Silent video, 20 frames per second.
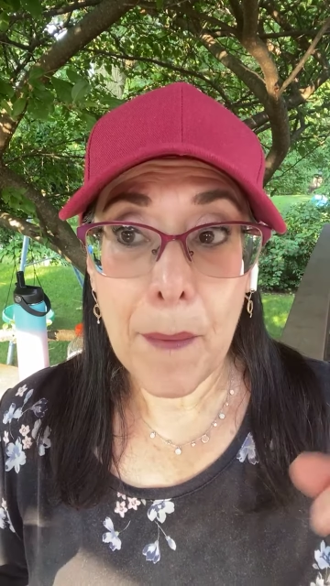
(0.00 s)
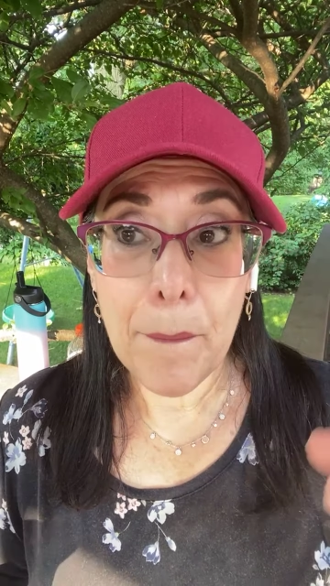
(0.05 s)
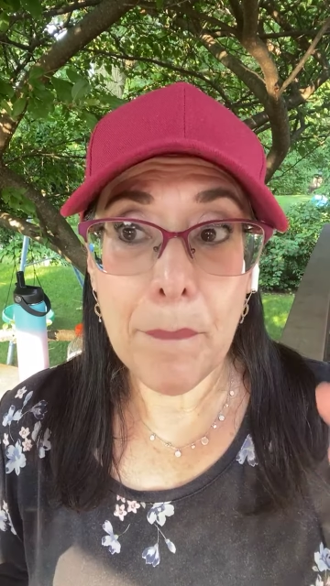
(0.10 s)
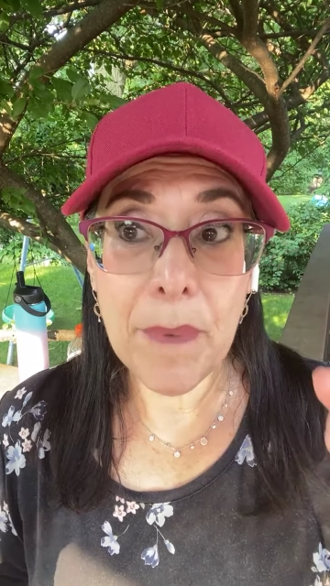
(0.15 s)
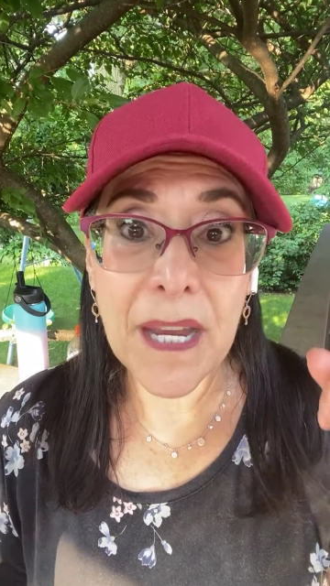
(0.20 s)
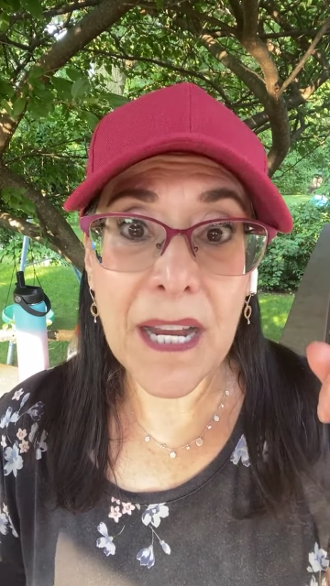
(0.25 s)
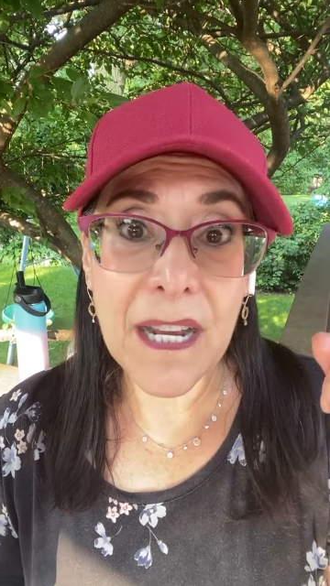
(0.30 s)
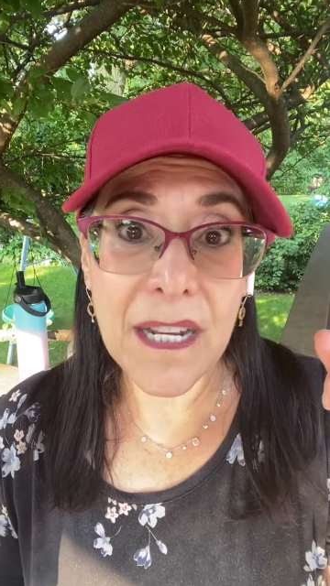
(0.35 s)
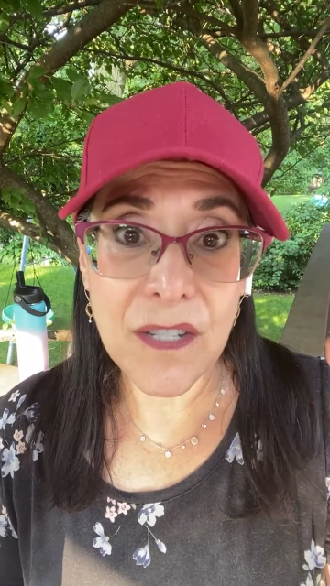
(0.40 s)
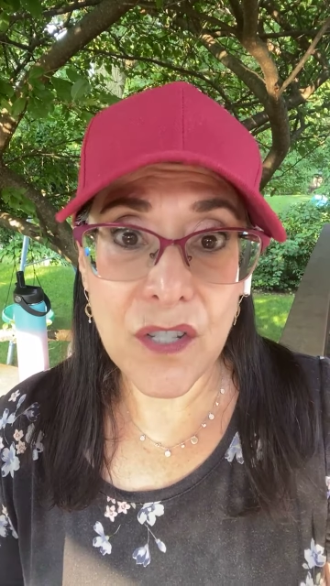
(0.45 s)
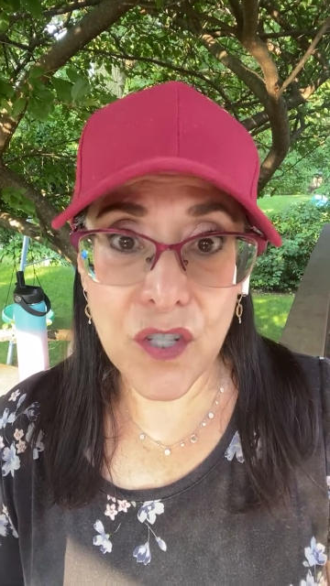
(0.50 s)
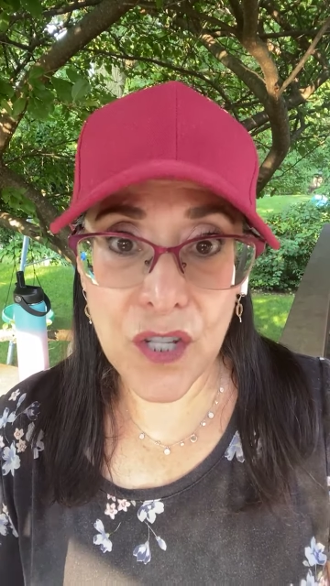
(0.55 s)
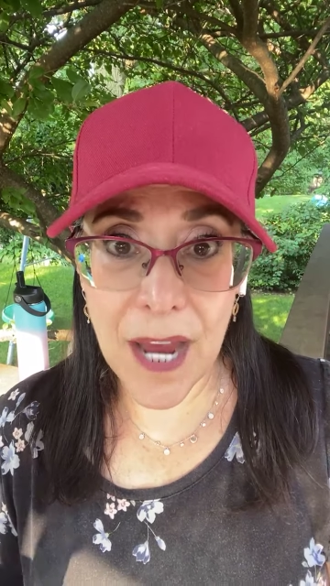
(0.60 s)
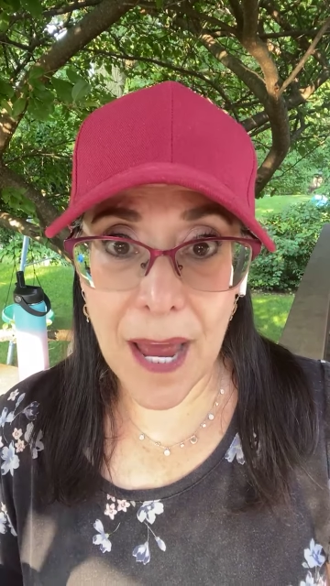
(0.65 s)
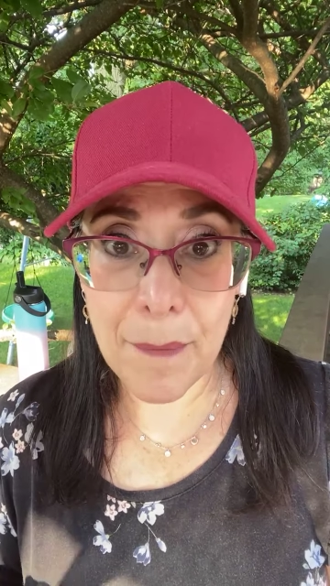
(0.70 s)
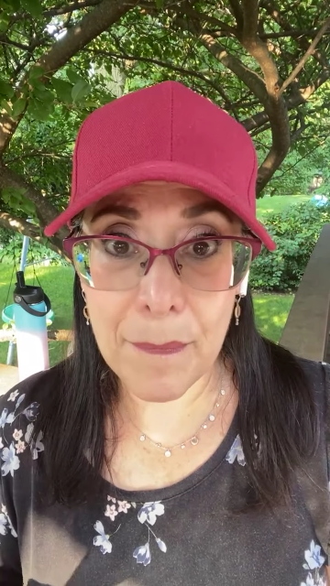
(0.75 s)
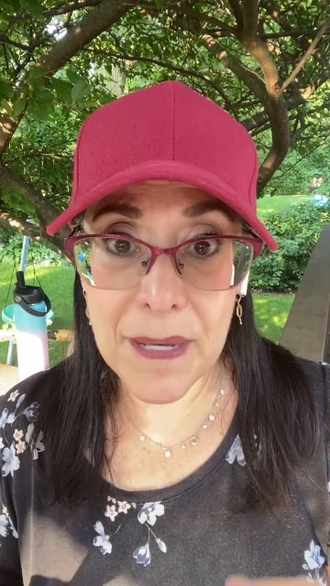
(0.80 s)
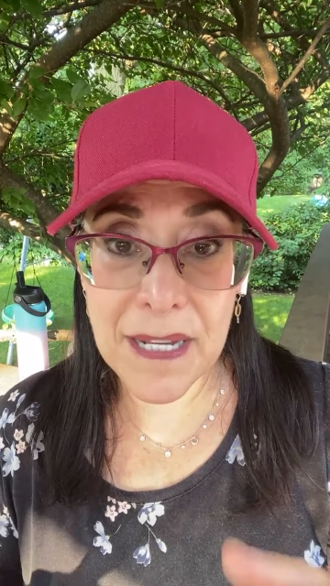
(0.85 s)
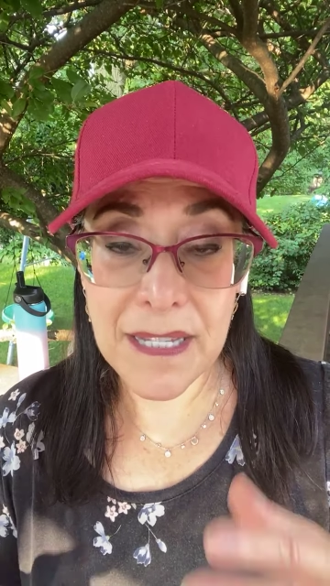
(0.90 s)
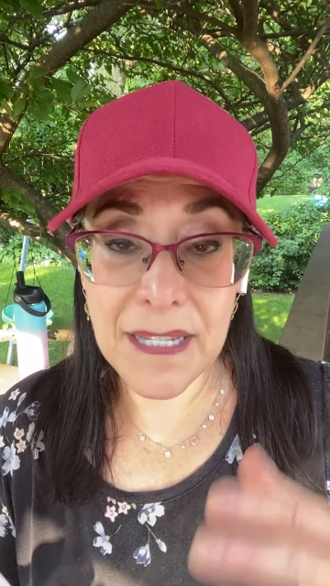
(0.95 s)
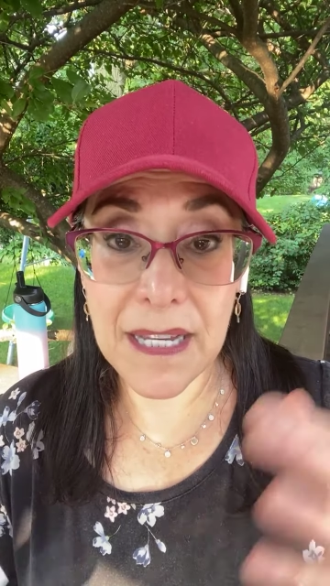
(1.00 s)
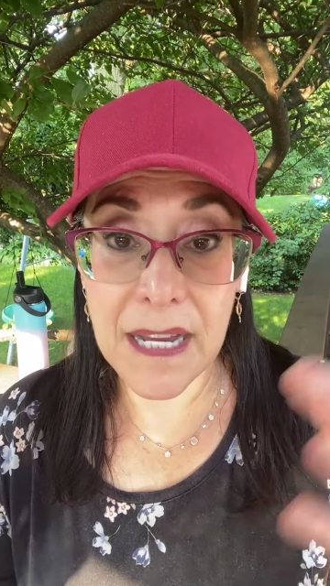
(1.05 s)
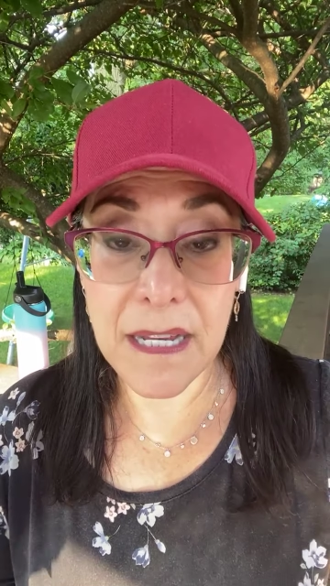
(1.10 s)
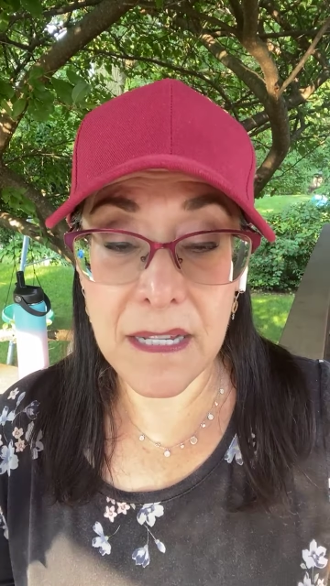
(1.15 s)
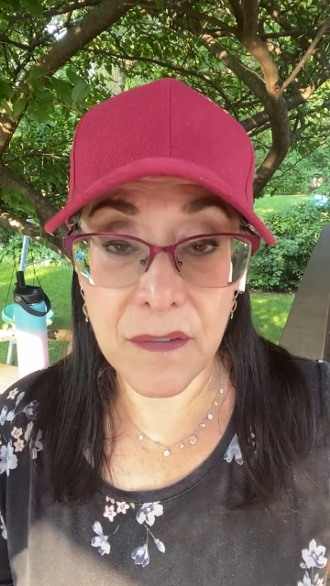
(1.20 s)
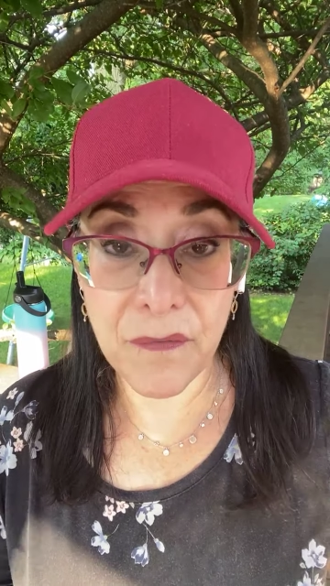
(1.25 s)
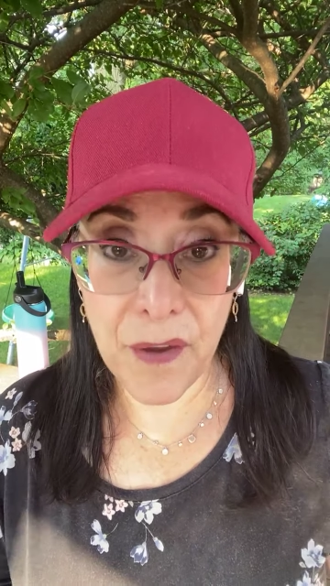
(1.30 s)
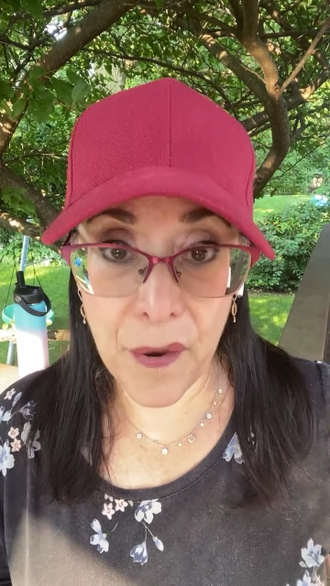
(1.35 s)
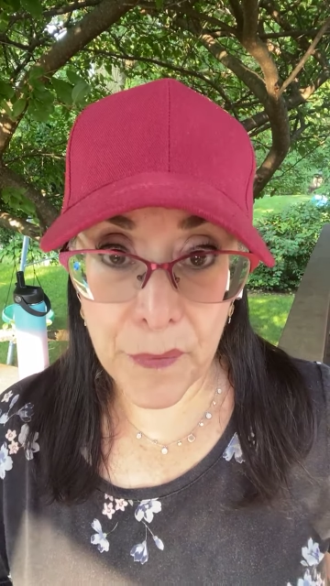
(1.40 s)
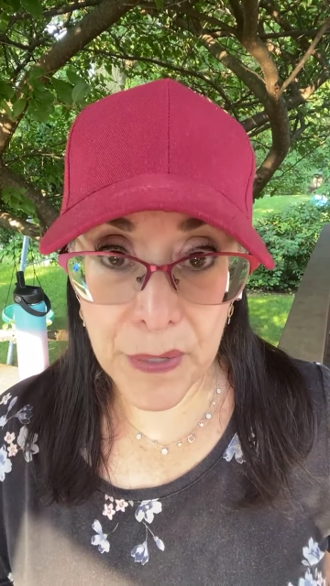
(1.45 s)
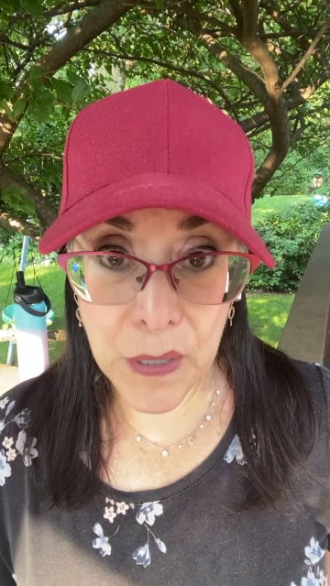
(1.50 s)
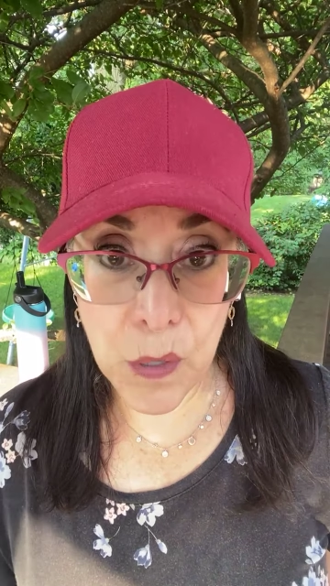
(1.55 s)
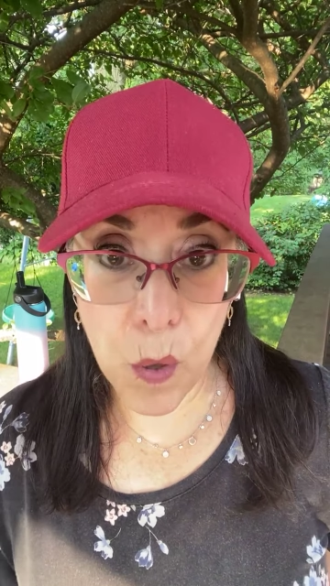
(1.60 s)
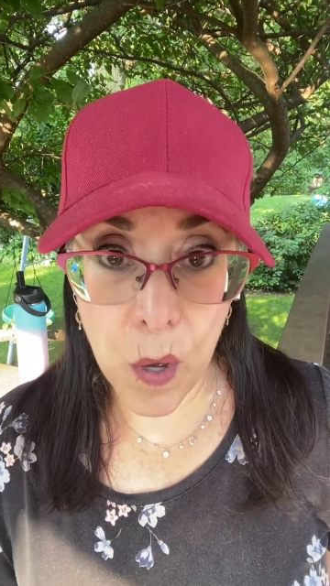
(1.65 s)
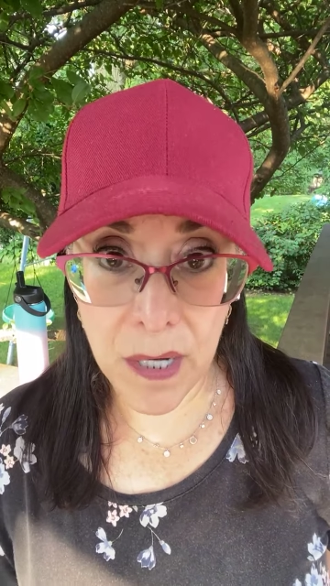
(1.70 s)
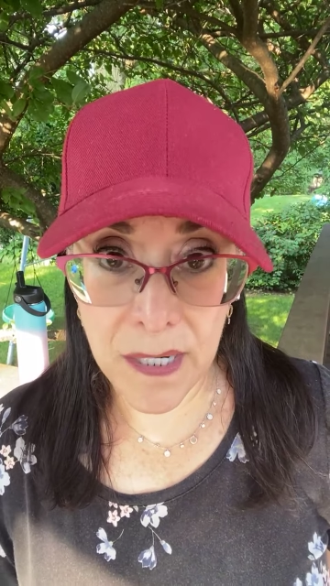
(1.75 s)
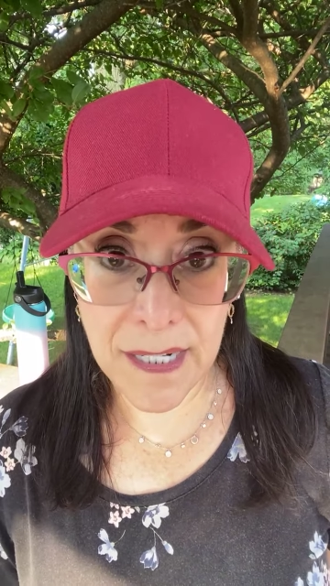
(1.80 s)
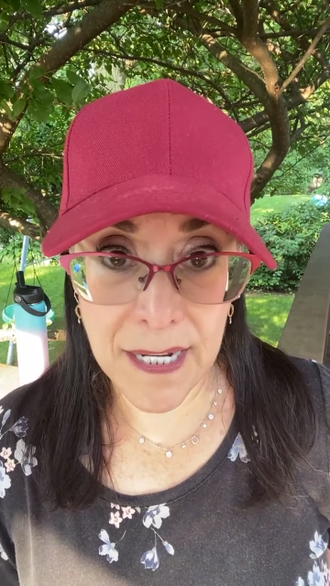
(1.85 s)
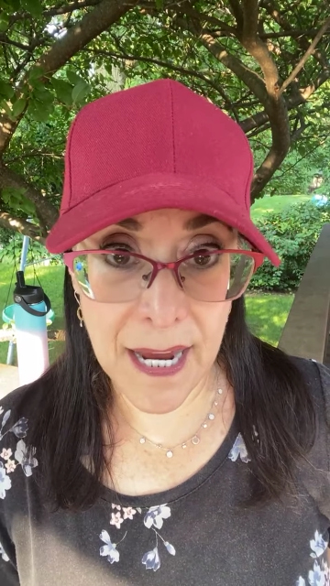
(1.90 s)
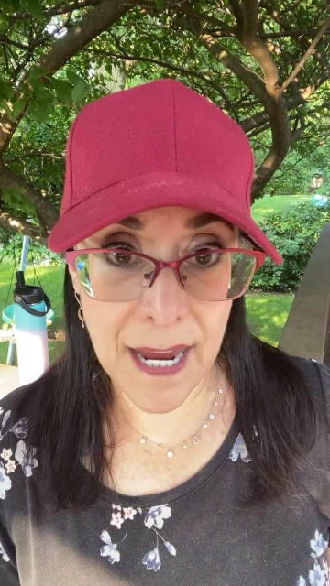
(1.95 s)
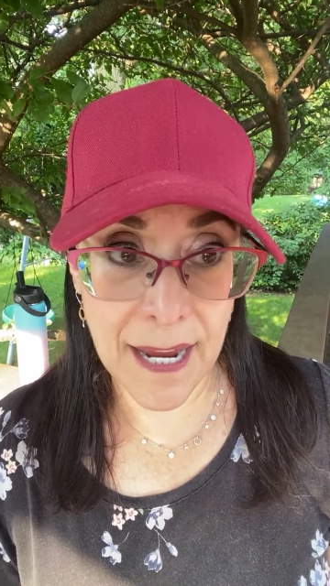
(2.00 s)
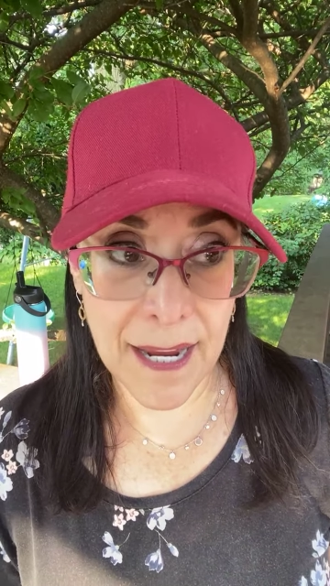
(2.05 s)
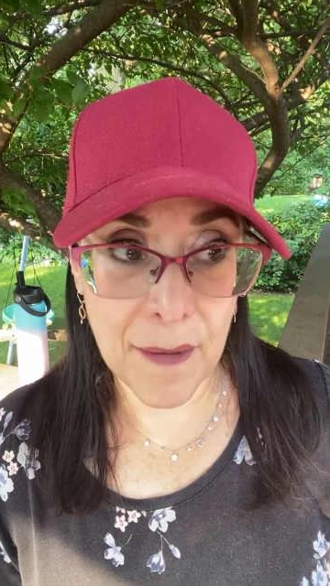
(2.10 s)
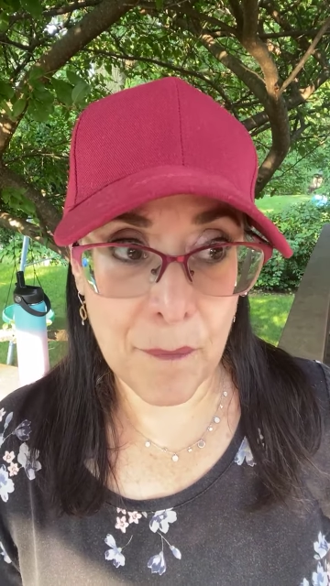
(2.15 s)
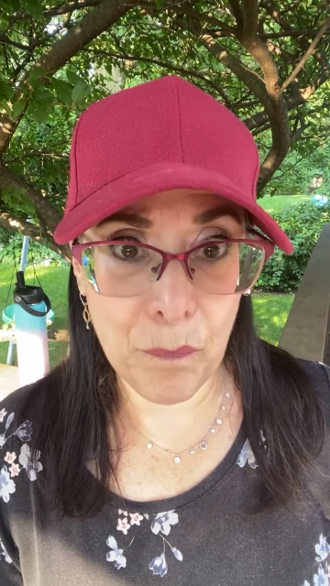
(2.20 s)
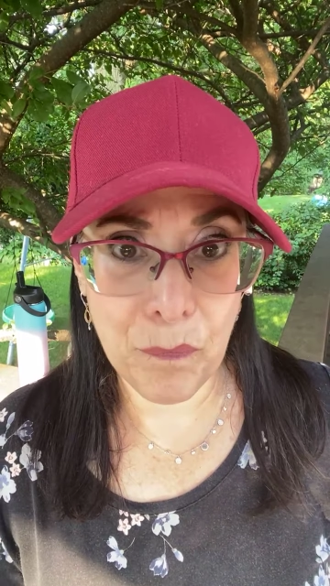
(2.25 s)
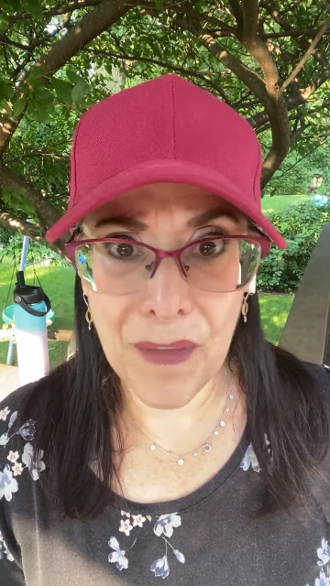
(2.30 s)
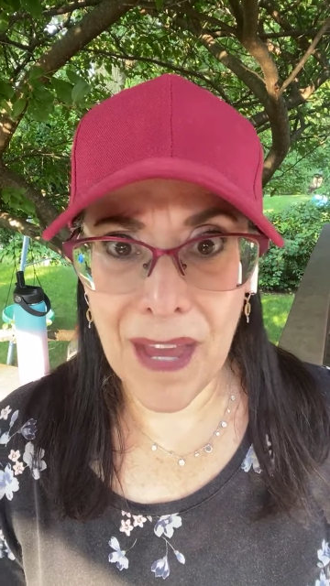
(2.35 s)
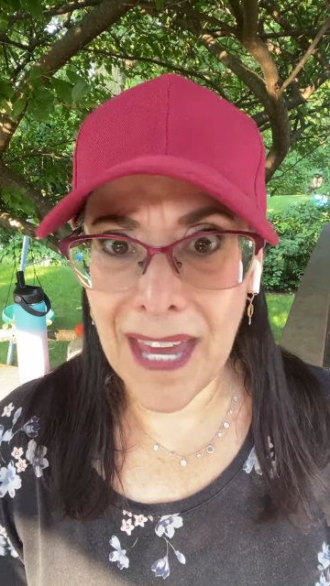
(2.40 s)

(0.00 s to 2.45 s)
because Shabbos is a very long day,